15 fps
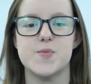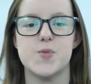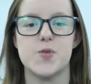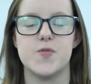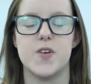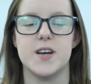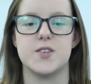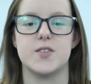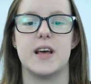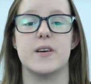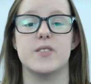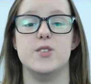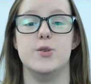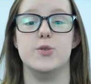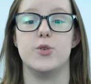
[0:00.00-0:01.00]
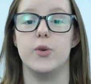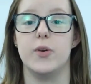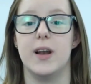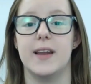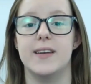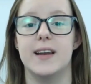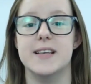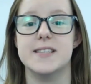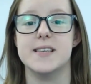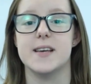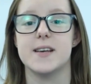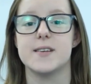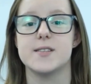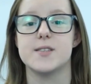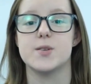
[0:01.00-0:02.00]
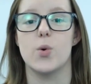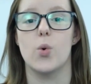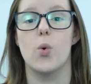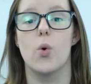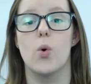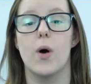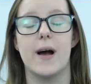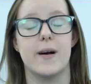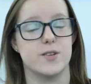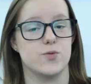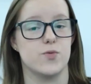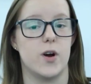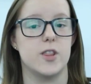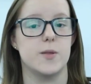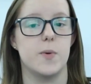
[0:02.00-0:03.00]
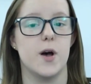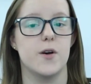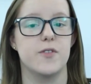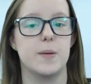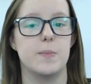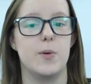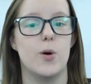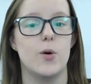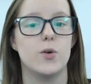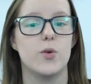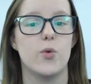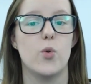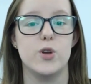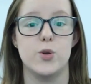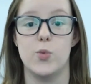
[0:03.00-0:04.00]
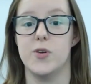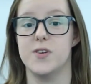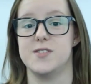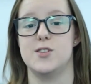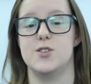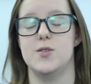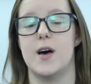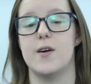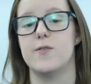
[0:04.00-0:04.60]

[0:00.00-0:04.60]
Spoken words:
more advice on how to use Google Analytics, or how to write the perfect blog, or you want us to do that